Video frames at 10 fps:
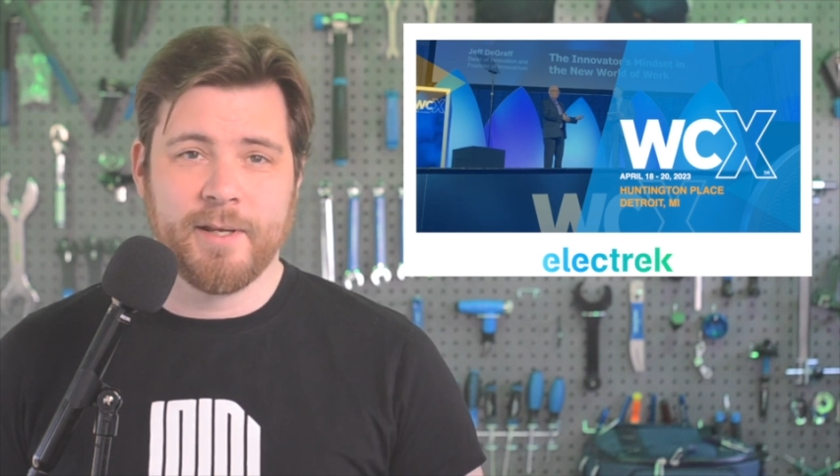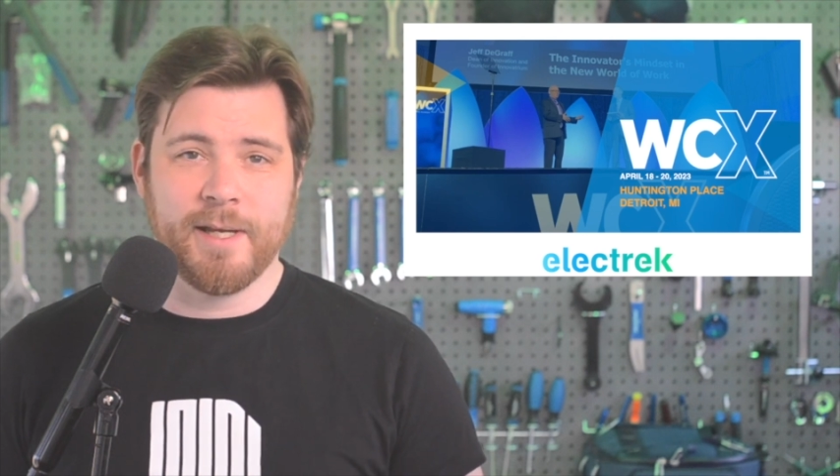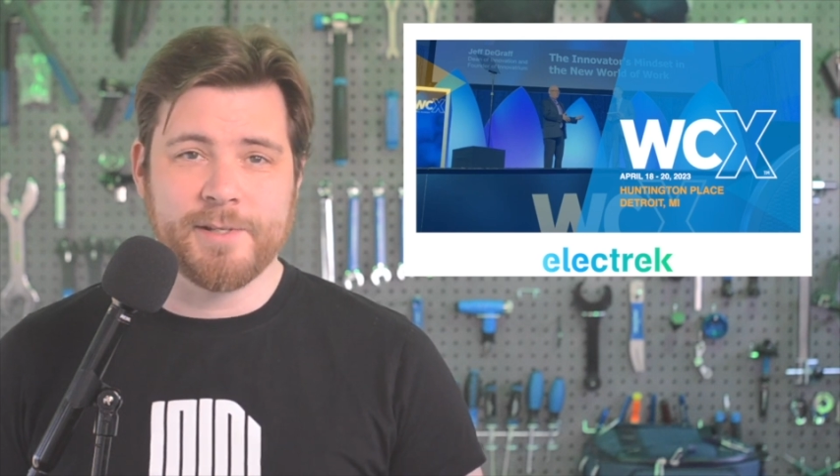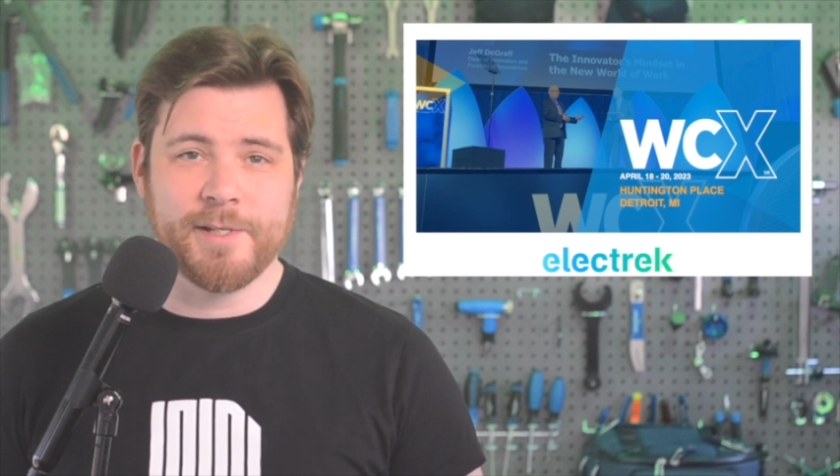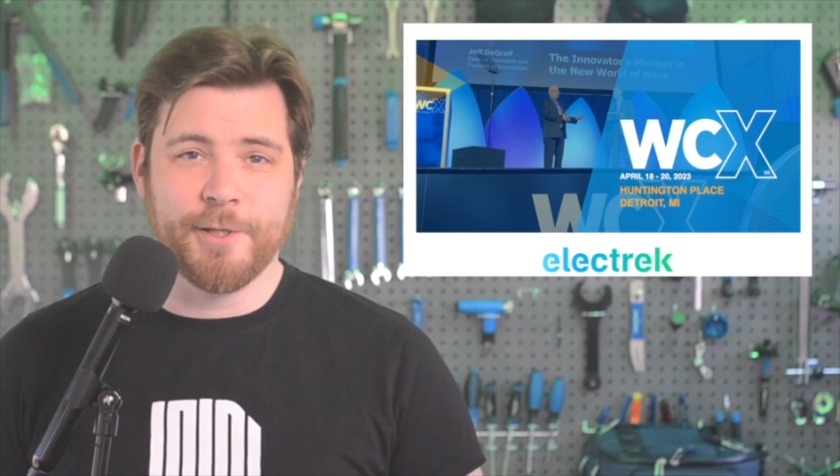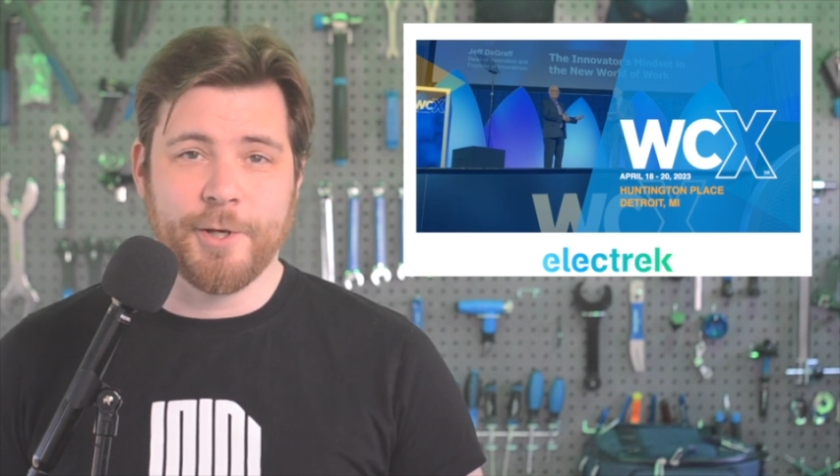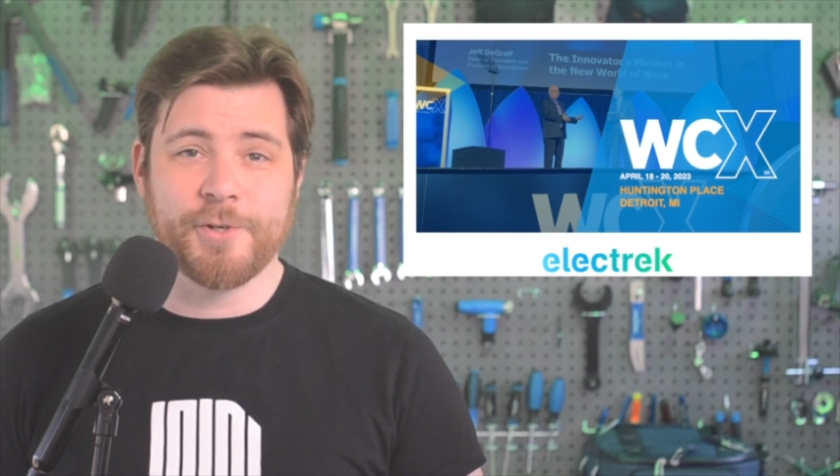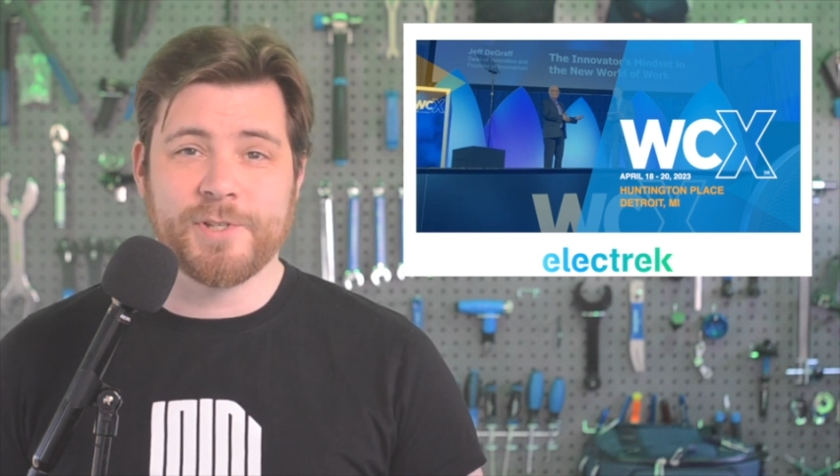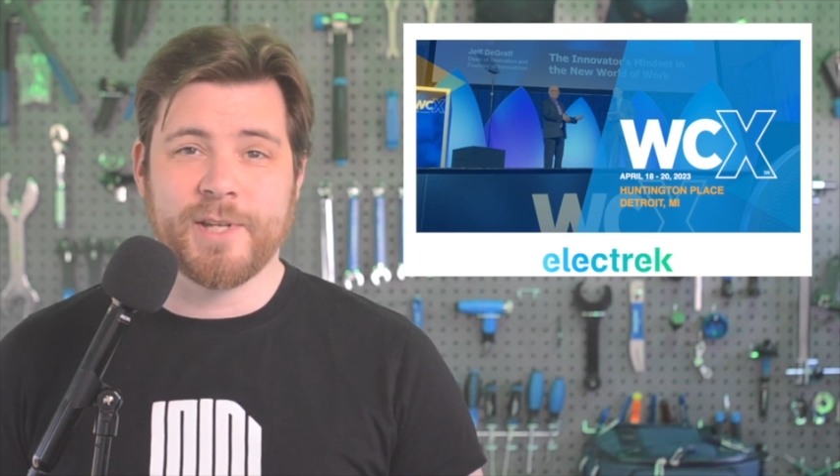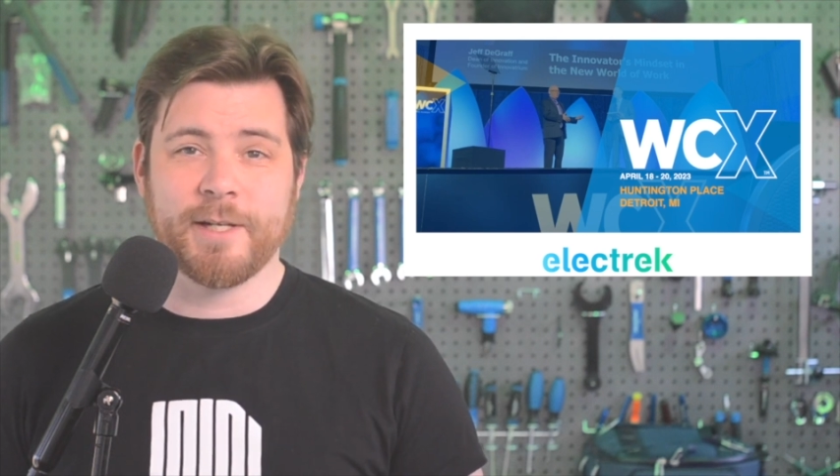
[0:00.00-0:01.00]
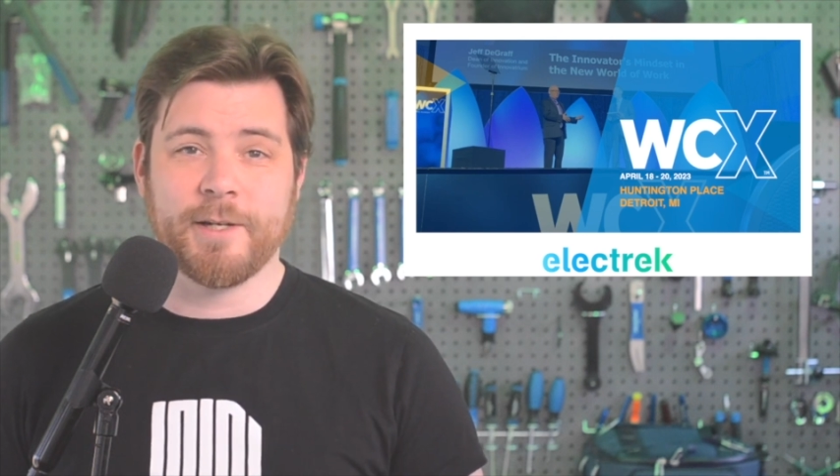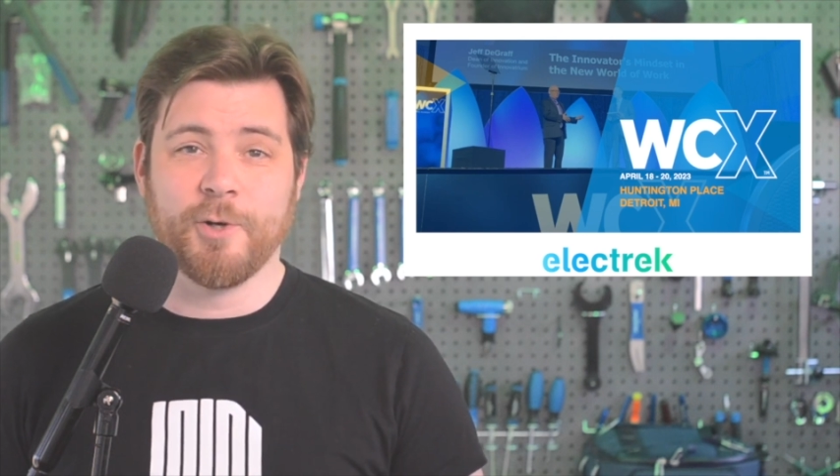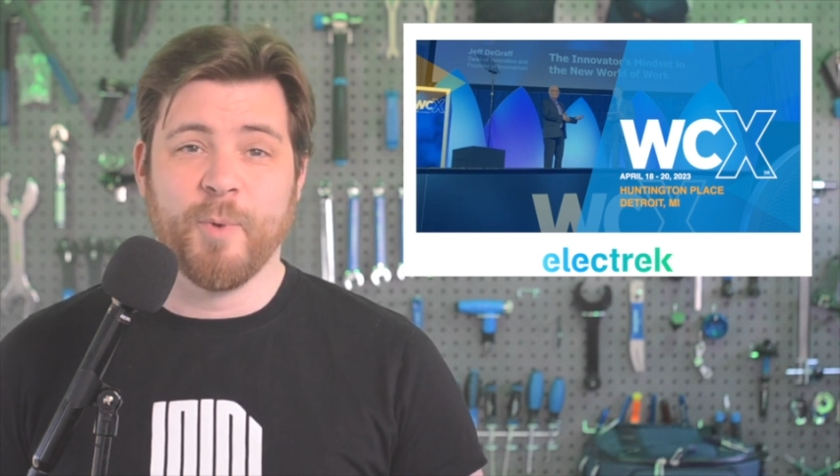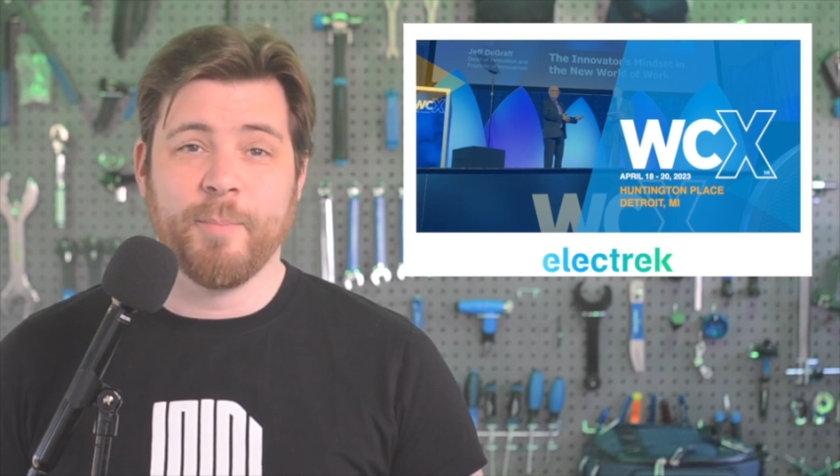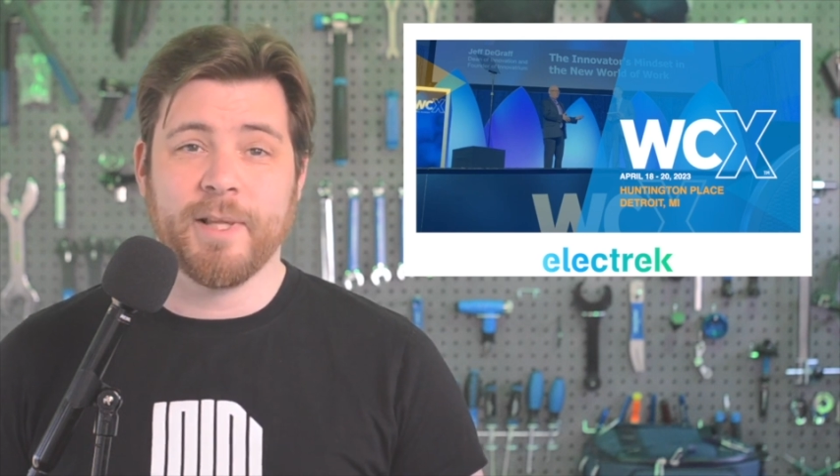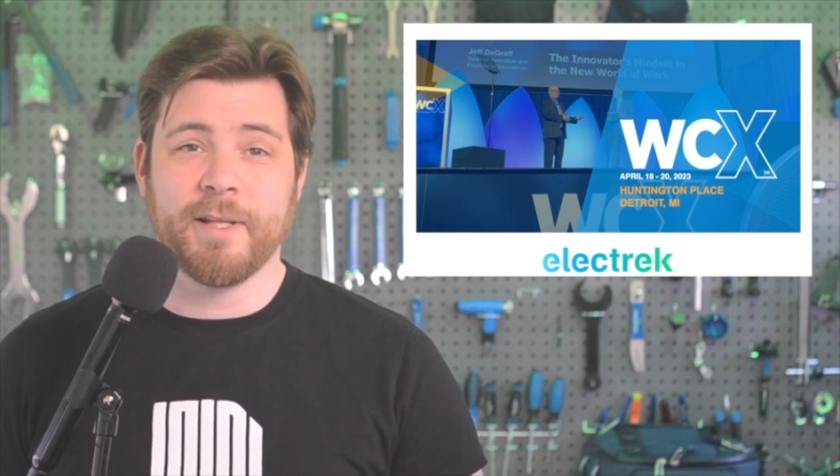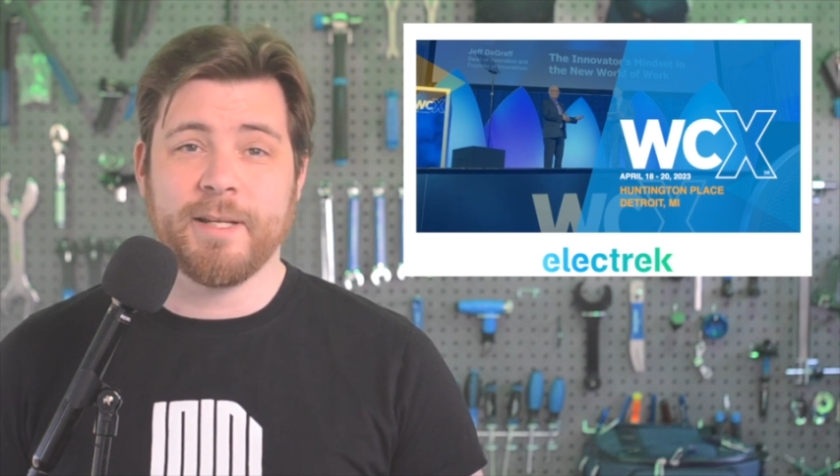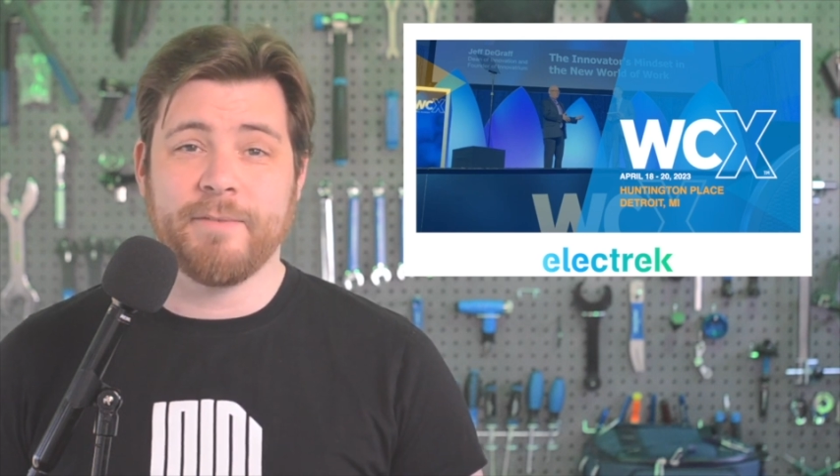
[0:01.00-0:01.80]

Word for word: As the largest technical mobility